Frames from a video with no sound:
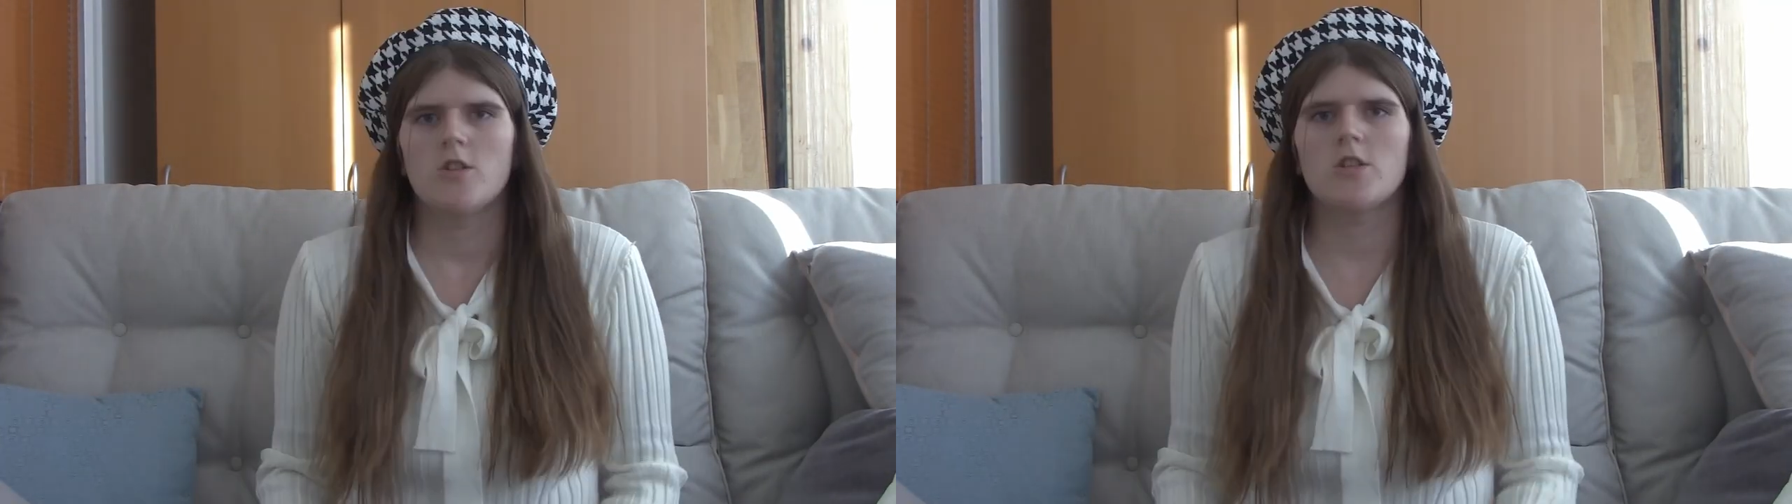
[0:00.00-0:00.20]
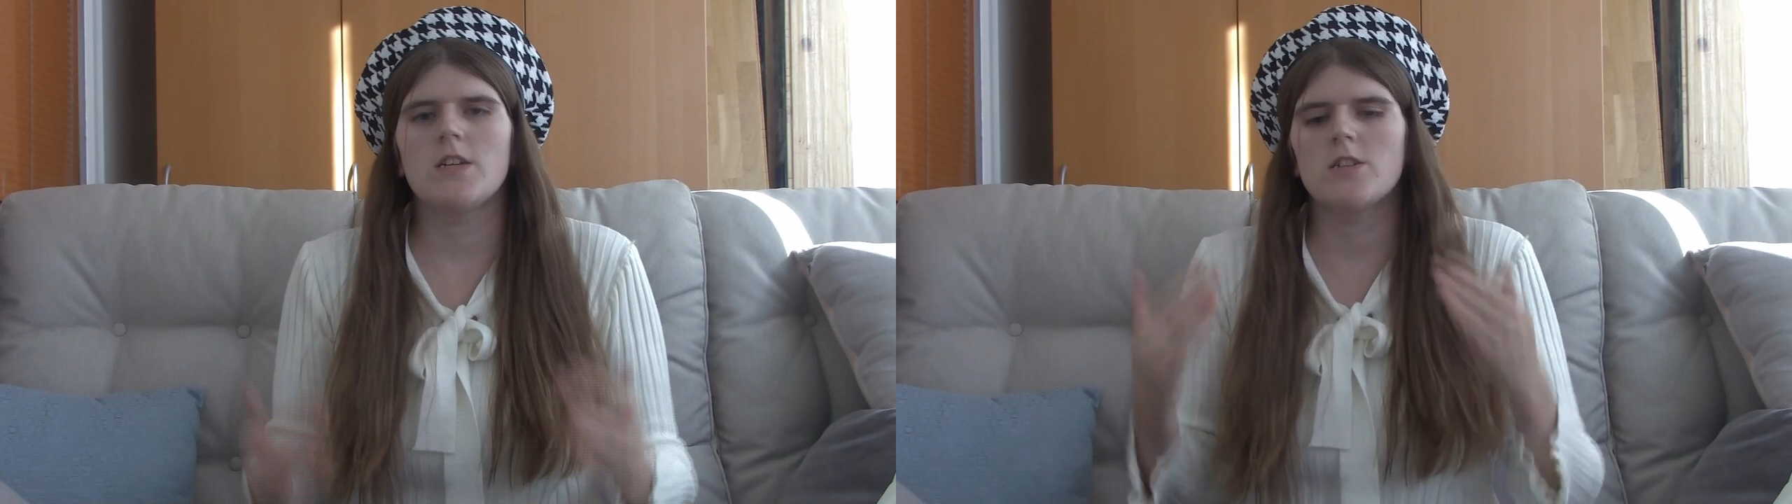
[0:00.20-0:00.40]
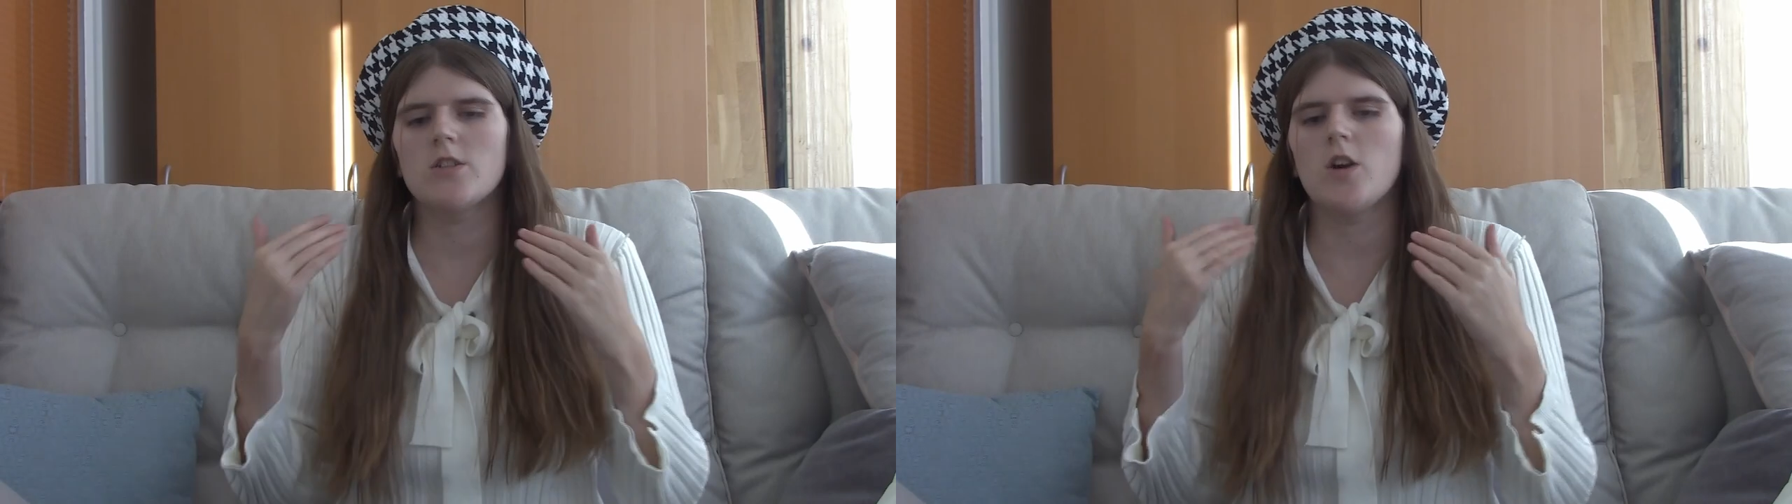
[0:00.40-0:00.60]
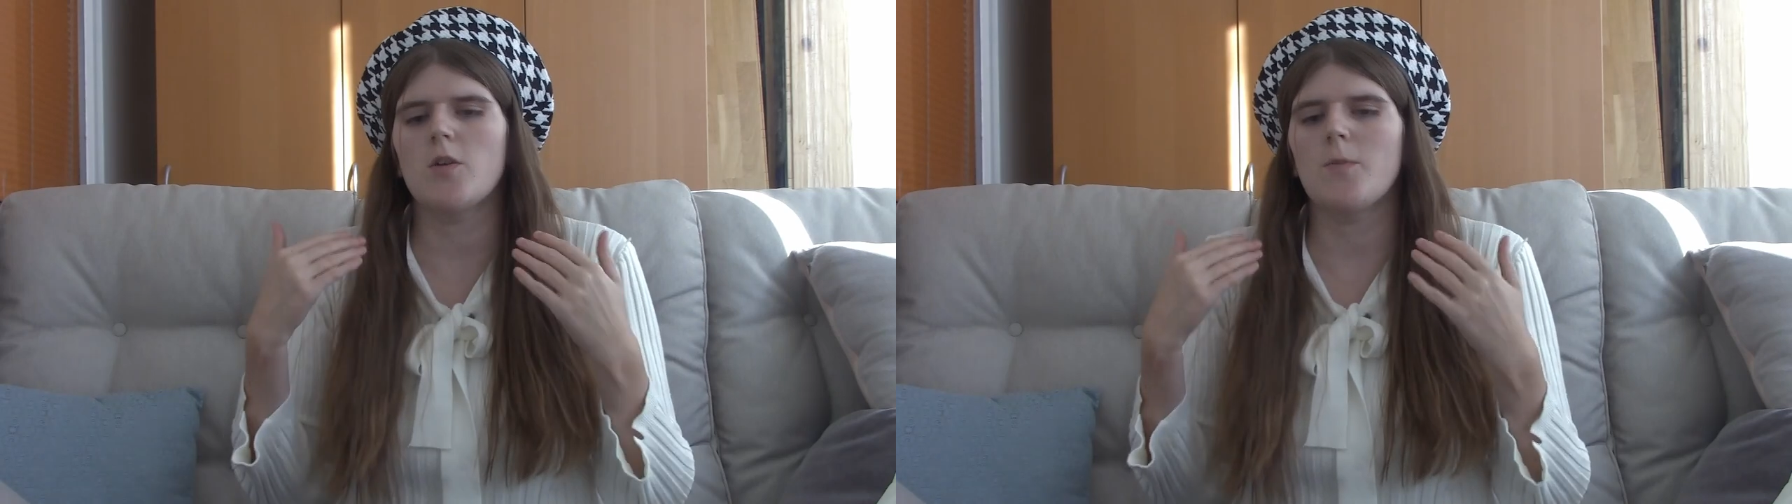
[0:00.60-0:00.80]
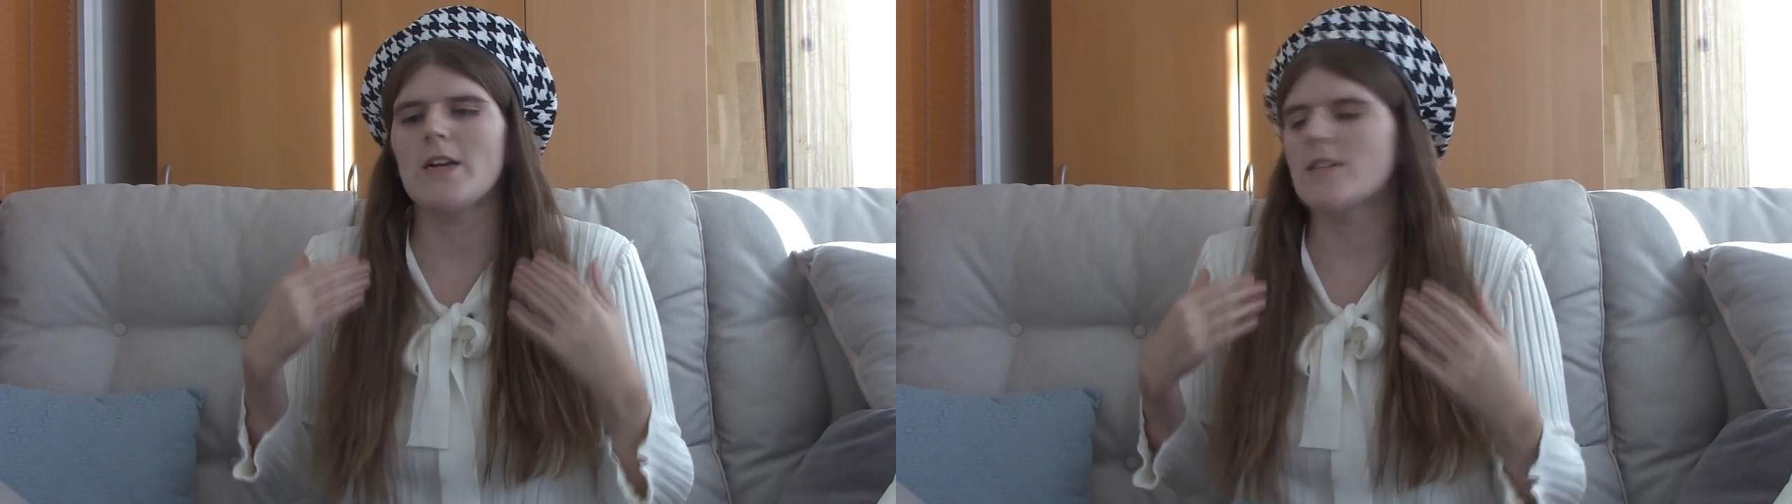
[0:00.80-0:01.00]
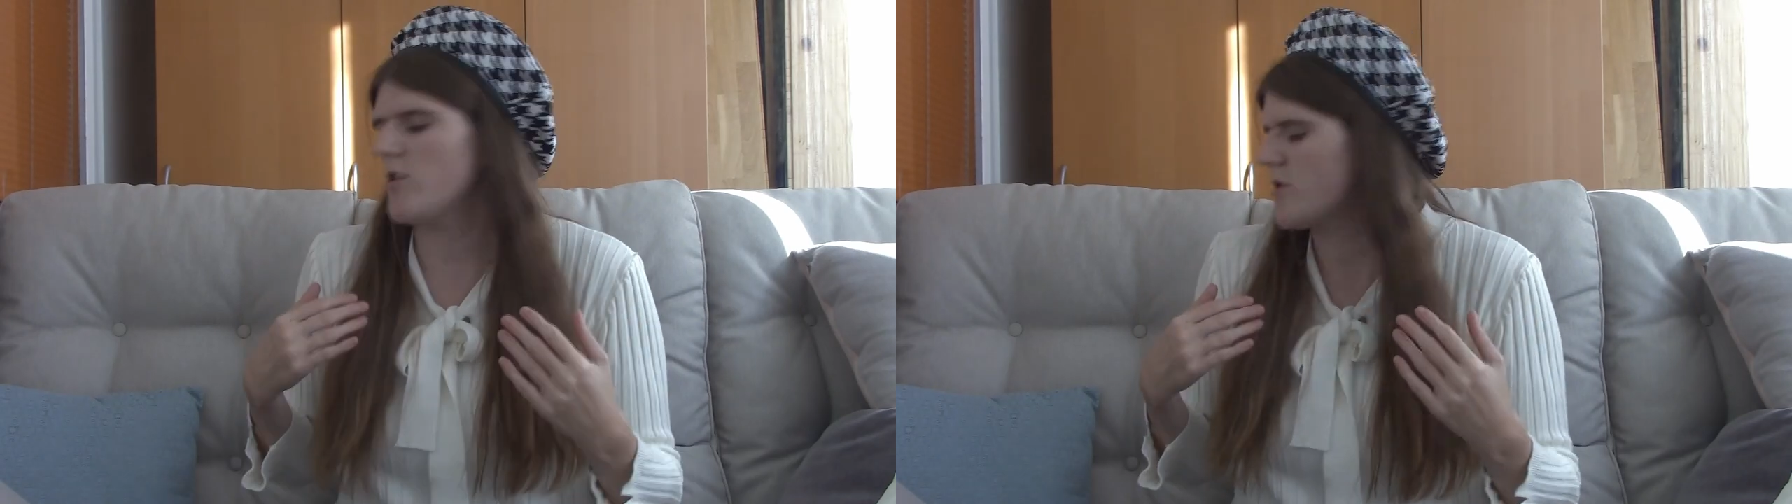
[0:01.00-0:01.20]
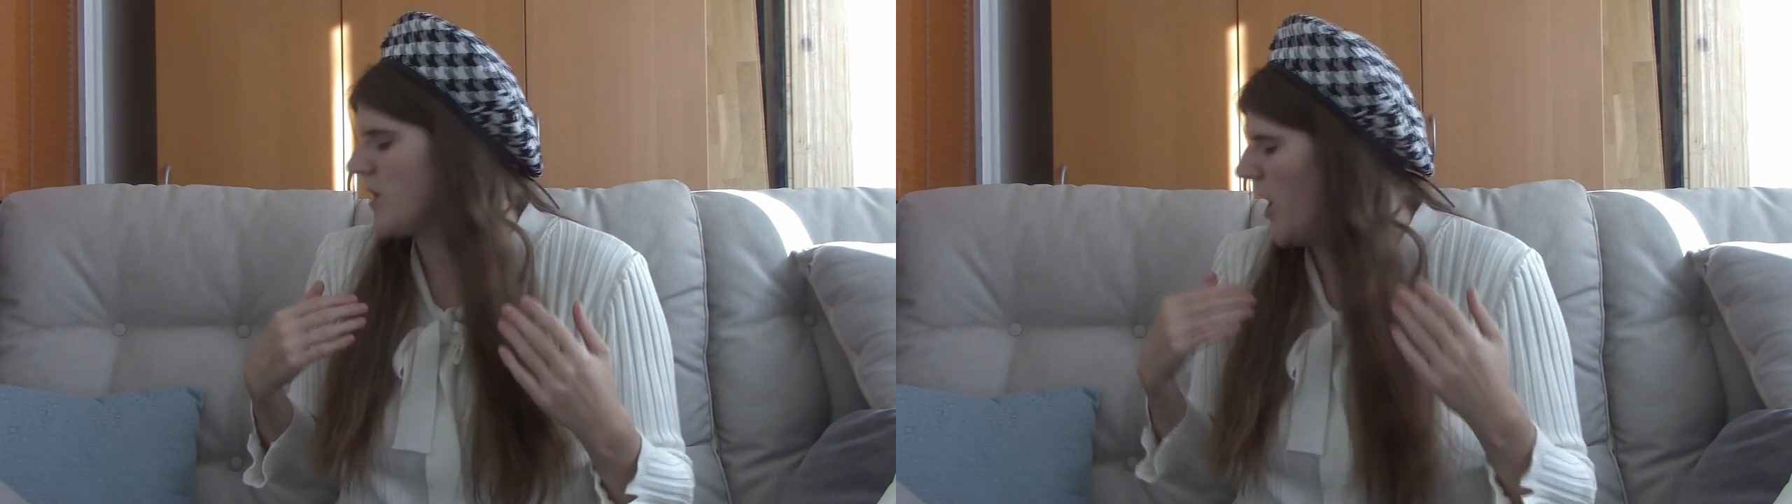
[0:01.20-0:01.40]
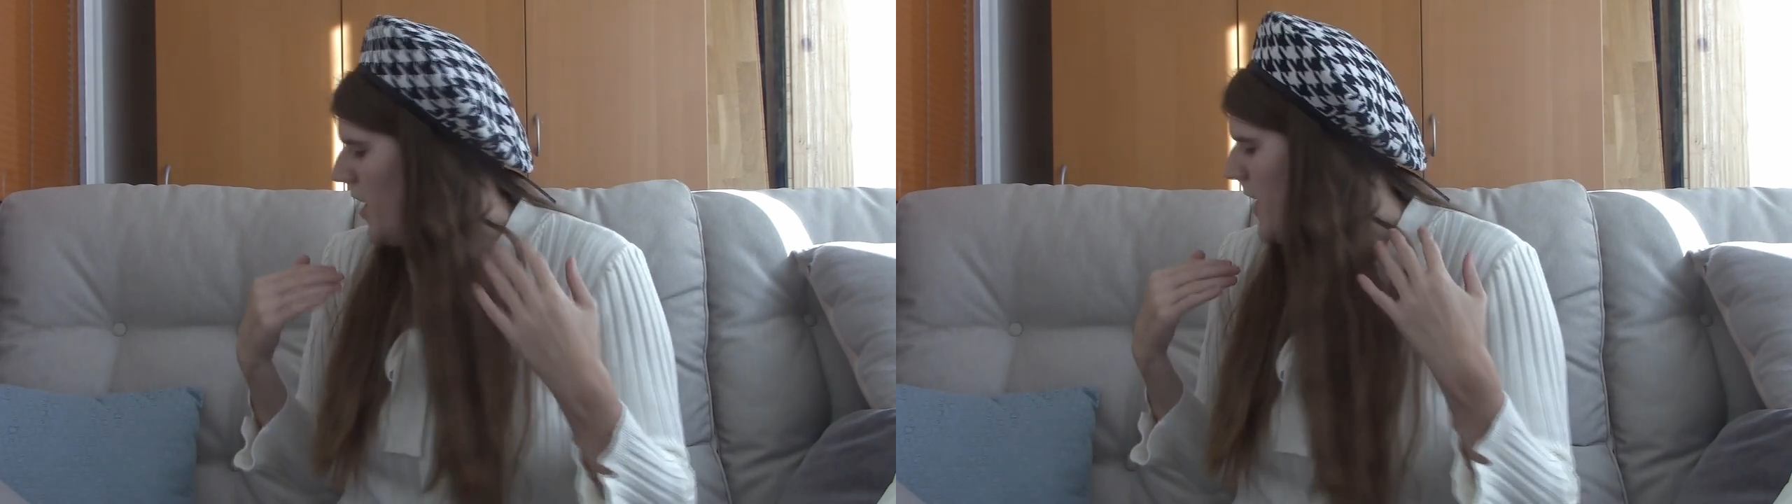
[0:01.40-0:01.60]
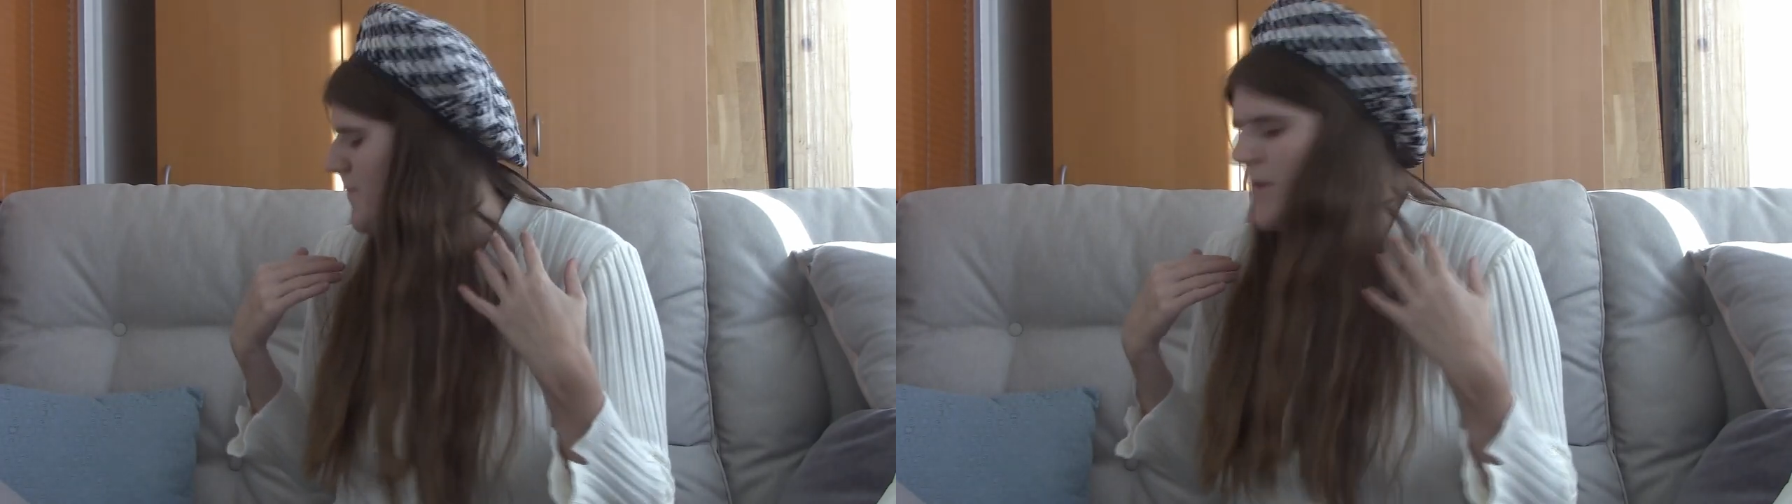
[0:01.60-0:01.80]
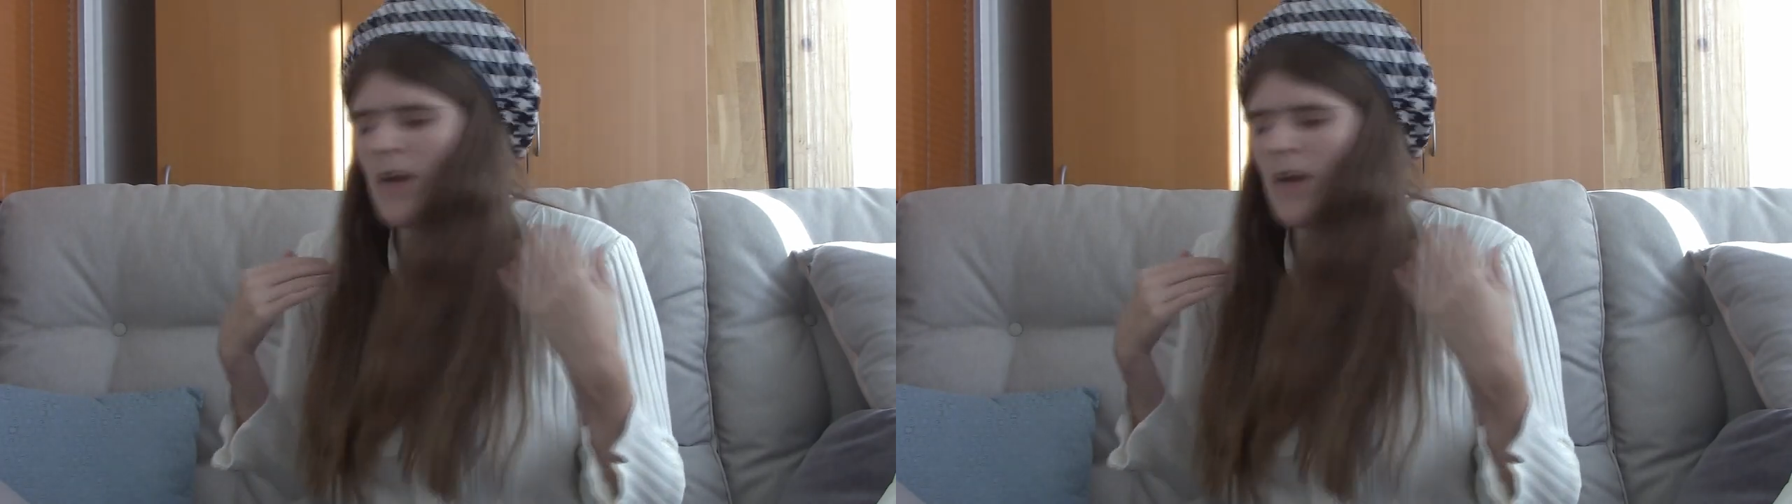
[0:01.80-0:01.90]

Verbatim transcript: So this is how the barrette looks on